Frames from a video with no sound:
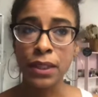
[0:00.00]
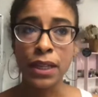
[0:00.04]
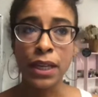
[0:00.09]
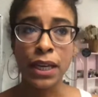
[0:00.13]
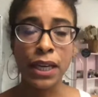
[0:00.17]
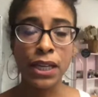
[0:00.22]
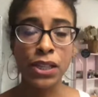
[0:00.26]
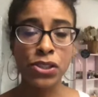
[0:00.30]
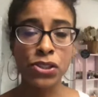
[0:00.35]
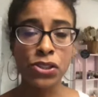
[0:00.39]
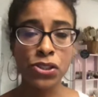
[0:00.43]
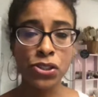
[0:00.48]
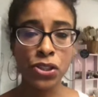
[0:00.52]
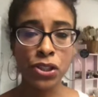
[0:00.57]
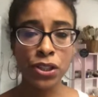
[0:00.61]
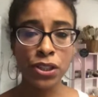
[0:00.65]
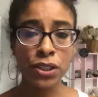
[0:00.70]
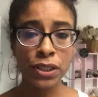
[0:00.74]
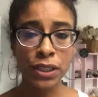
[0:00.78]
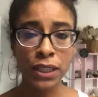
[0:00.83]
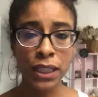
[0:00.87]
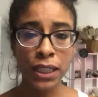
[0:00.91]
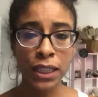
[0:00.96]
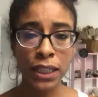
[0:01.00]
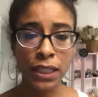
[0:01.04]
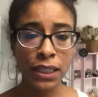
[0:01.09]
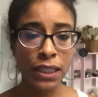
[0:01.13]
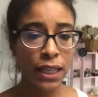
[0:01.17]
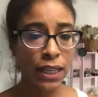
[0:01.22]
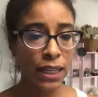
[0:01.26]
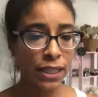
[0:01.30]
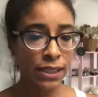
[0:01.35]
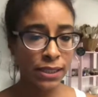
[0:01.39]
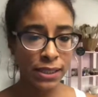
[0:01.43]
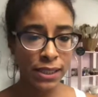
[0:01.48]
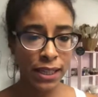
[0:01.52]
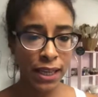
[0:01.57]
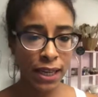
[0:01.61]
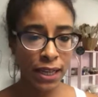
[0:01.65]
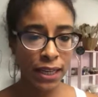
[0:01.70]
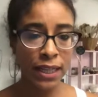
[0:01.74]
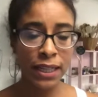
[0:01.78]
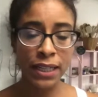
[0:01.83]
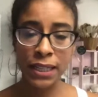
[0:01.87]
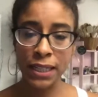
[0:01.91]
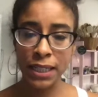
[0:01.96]
Externally, like I
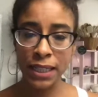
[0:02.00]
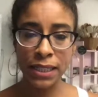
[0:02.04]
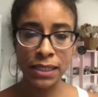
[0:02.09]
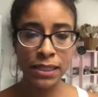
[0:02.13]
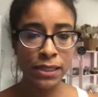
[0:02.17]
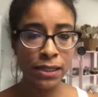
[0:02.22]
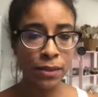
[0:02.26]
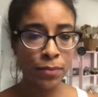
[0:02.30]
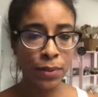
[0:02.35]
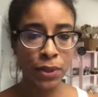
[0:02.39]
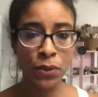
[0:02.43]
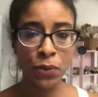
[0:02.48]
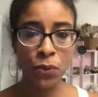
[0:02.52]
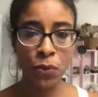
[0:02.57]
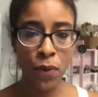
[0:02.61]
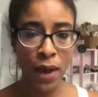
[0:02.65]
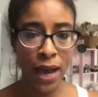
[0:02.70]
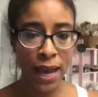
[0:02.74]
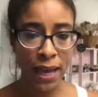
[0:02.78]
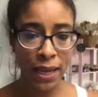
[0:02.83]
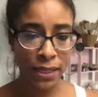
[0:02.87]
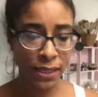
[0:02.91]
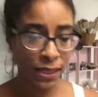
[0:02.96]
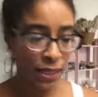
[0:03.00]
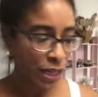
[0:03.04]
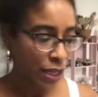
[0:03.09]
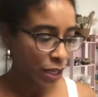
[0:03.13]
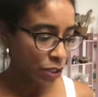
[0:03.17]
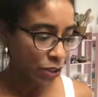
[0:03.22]
said, it needs to be wet.